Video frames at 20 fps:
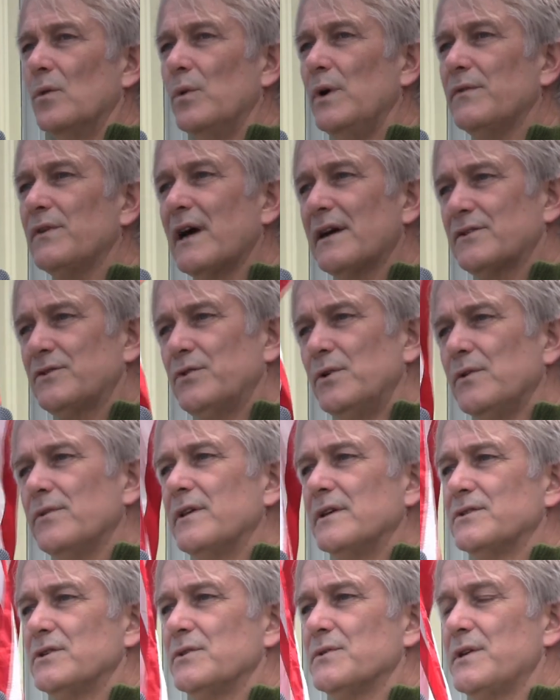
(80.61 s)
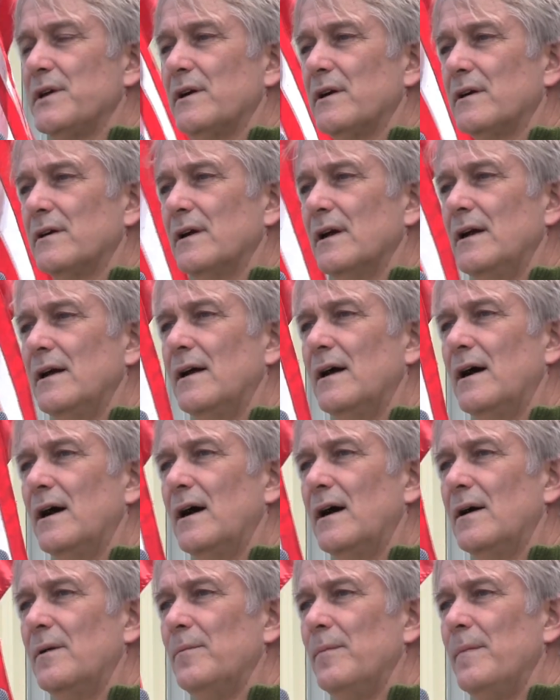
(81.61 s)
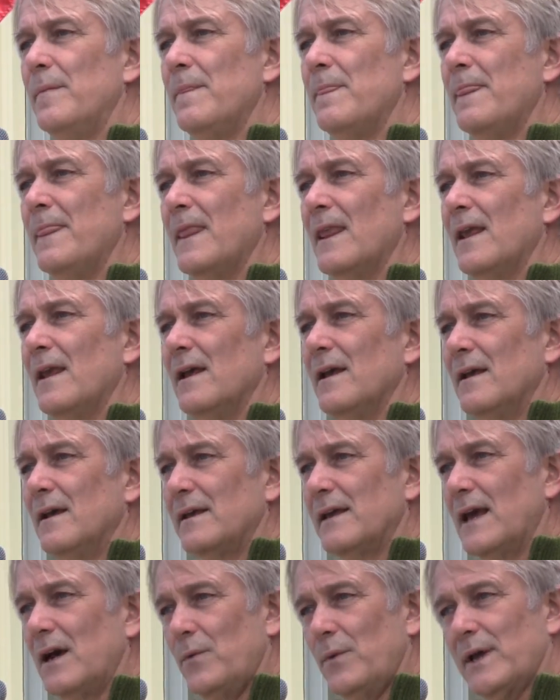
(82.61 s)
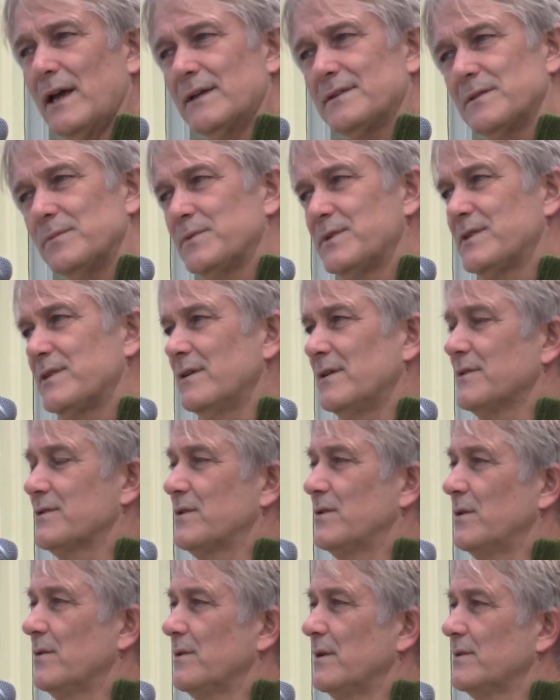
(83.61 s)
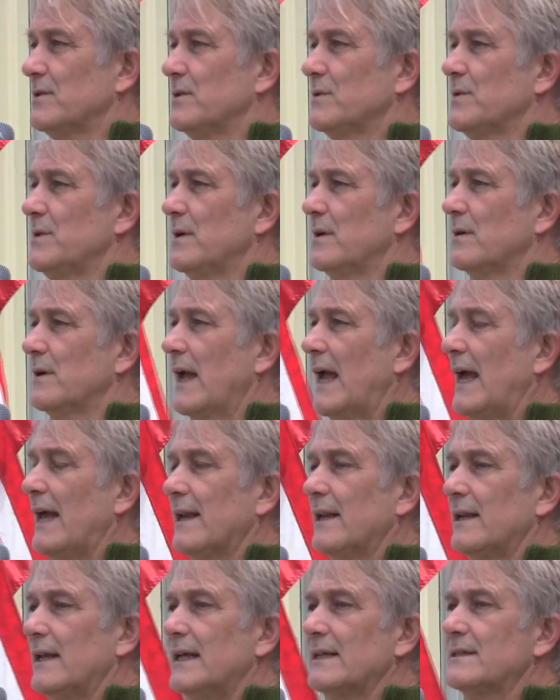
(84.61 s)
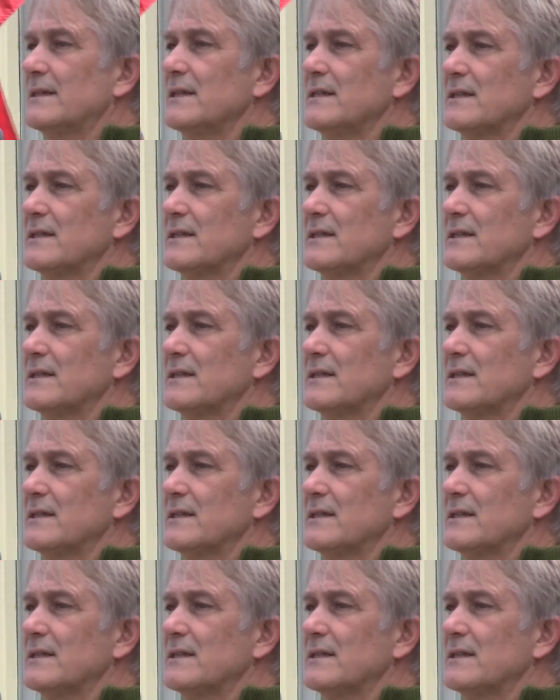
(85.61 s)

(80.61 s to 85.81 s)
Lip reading: We've got truth issues here. Yeah, we got some serious truth issues here, and it's